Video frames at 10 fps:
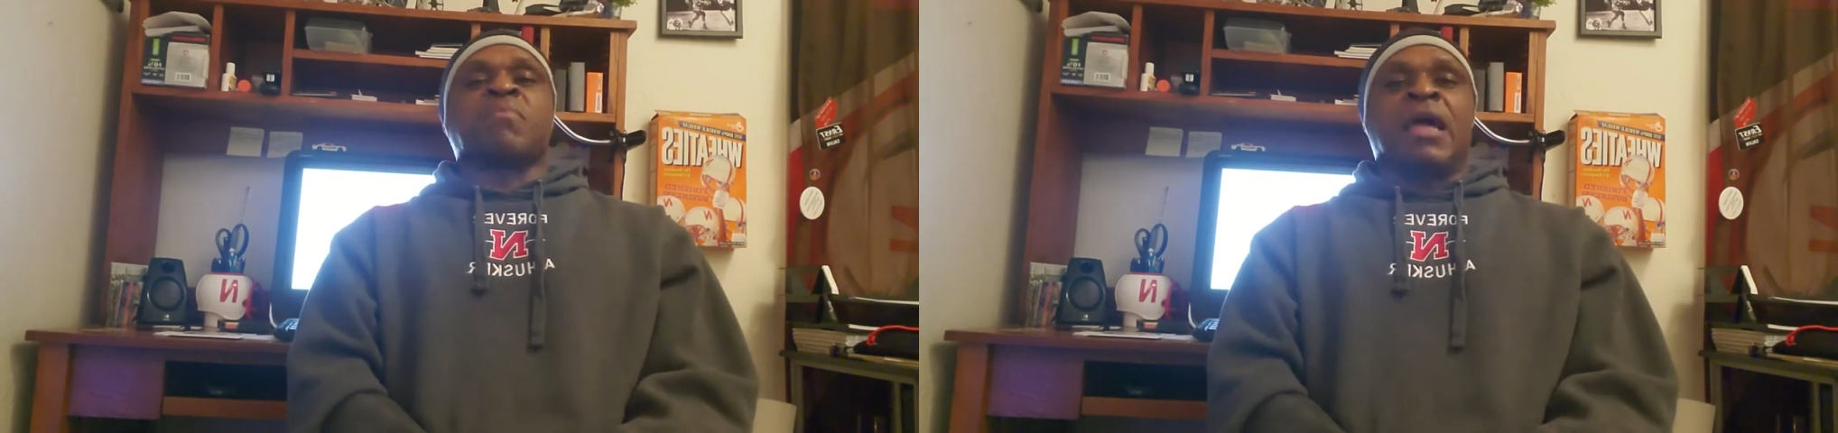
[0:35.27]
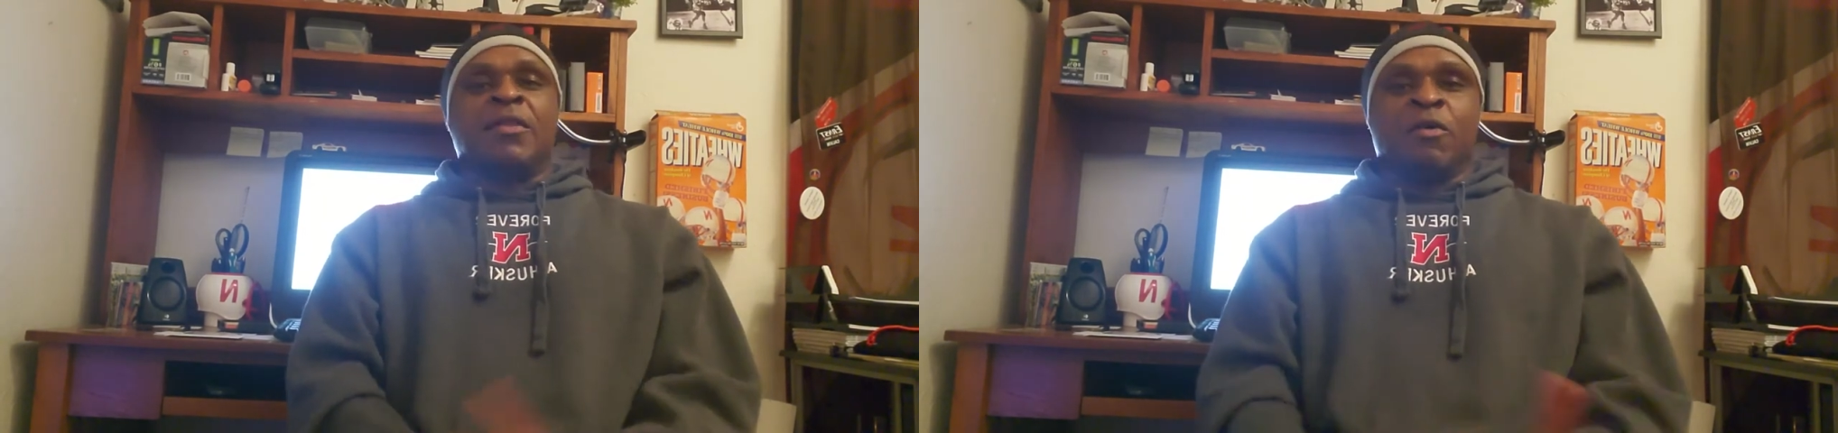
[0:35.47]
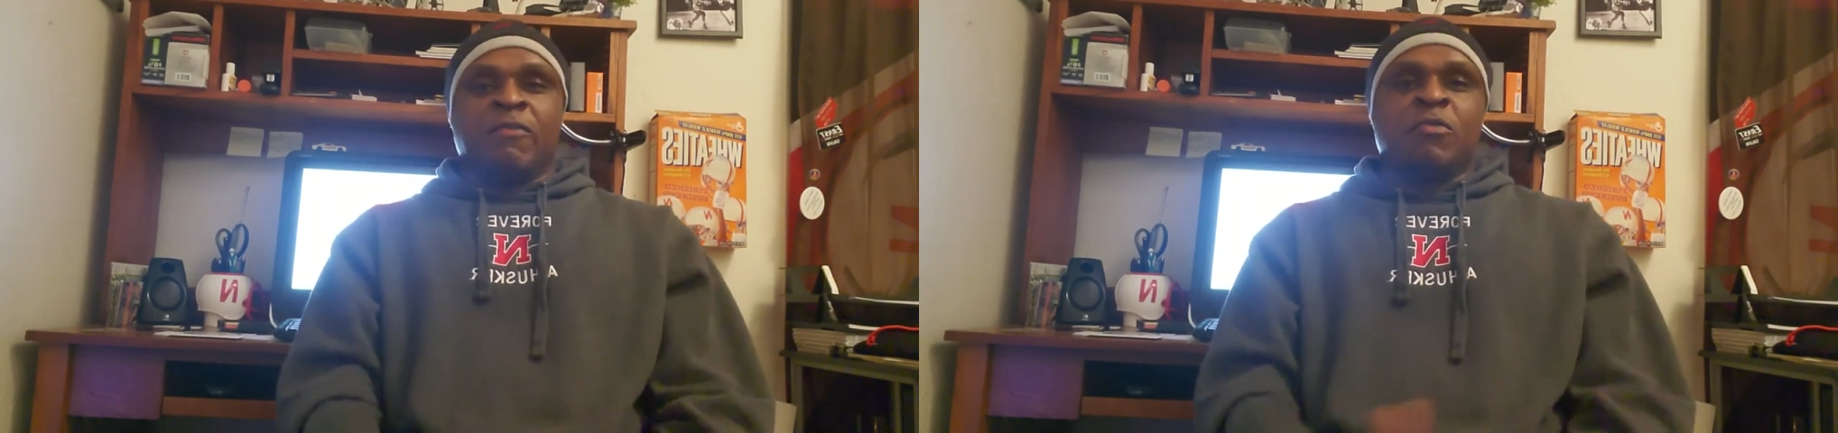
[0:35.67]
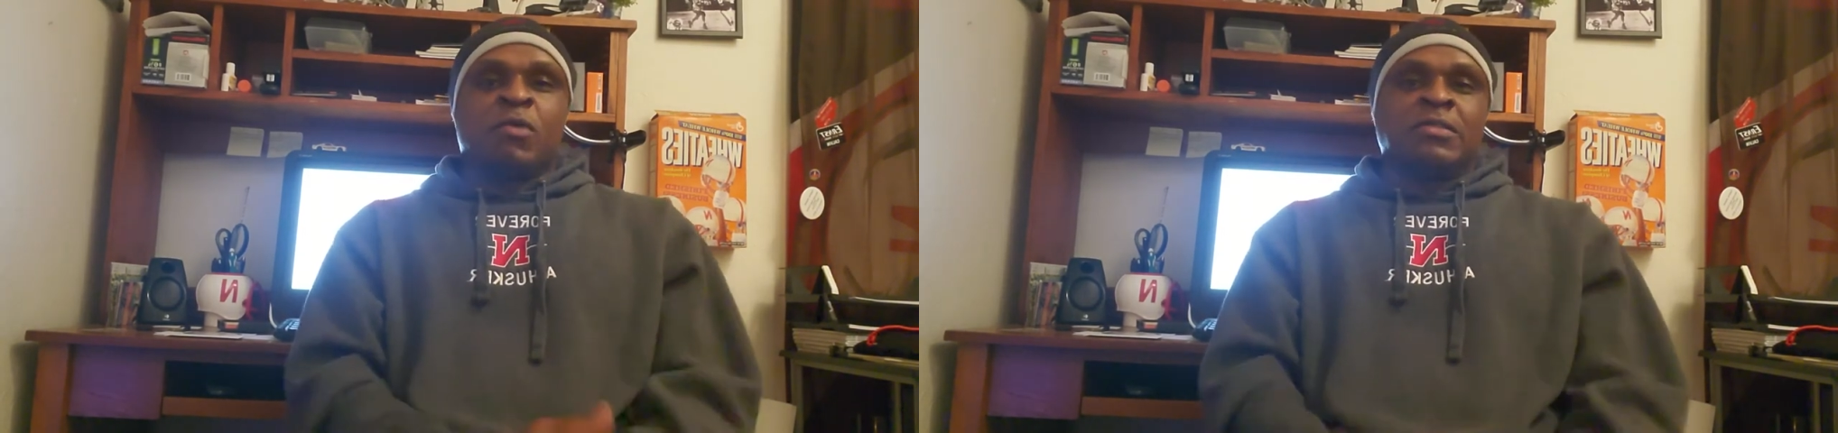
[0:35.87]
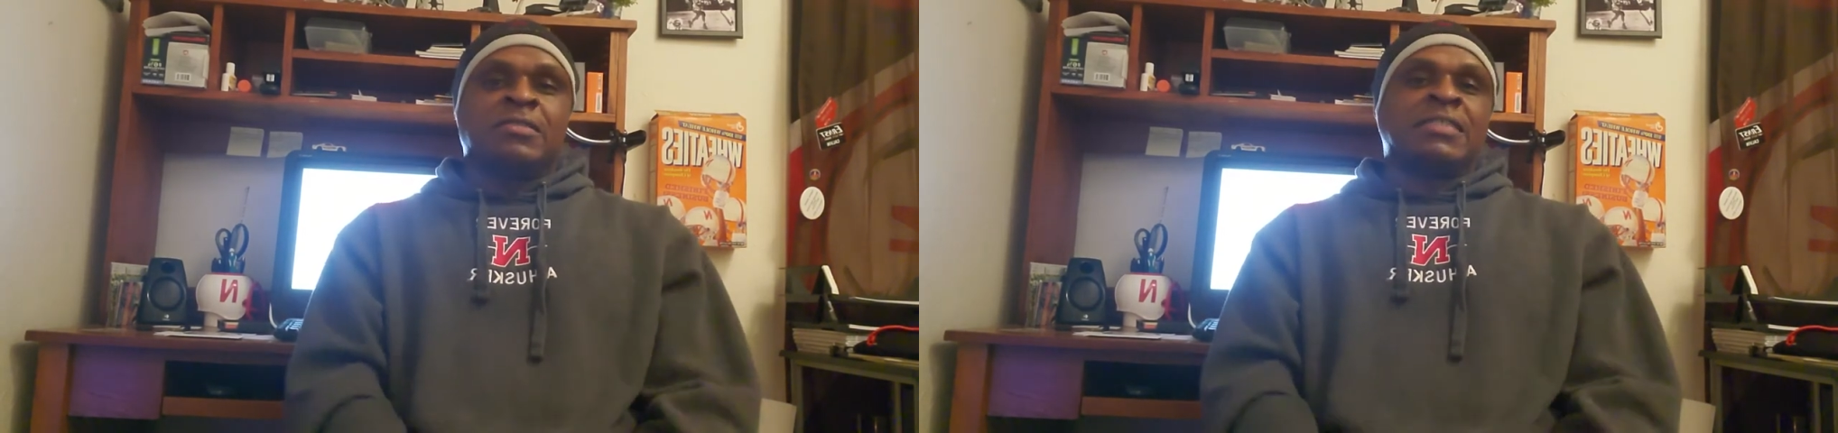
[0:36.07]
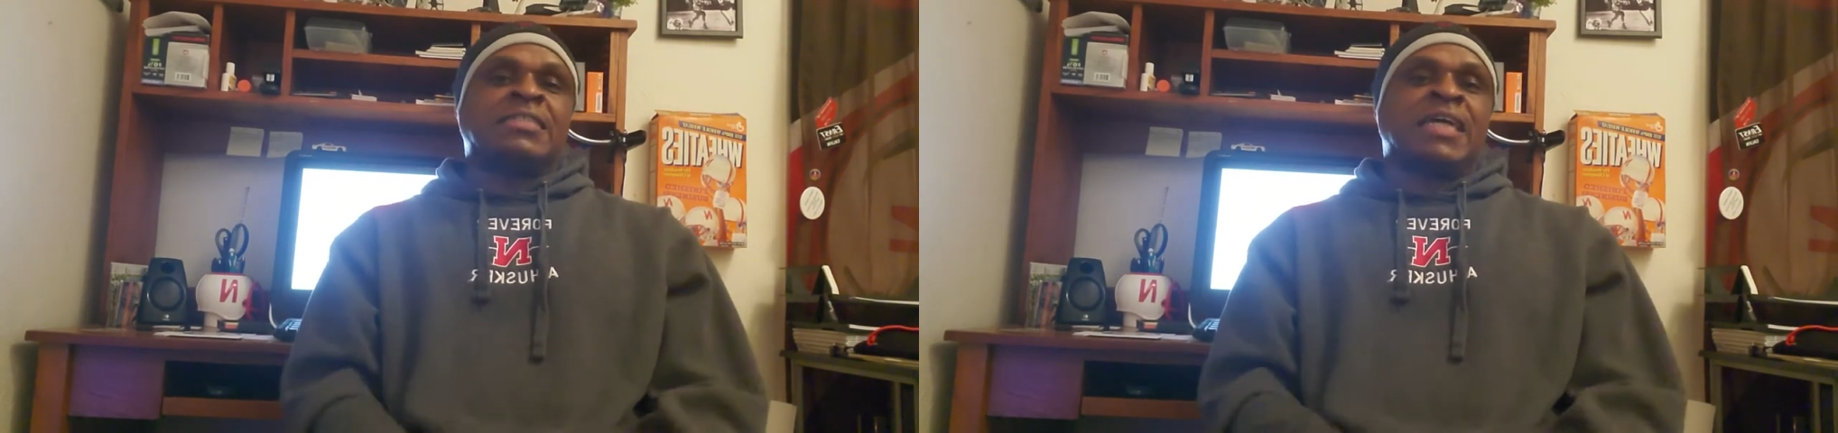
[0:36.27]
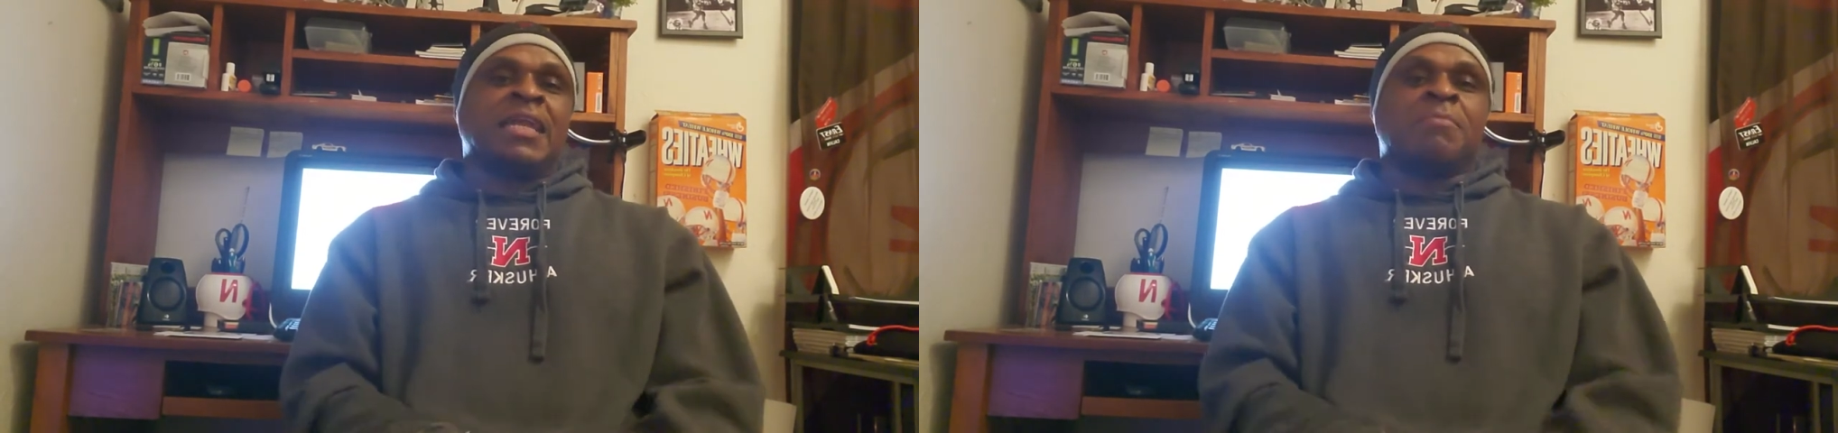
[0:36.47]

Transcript: I know everyone's excited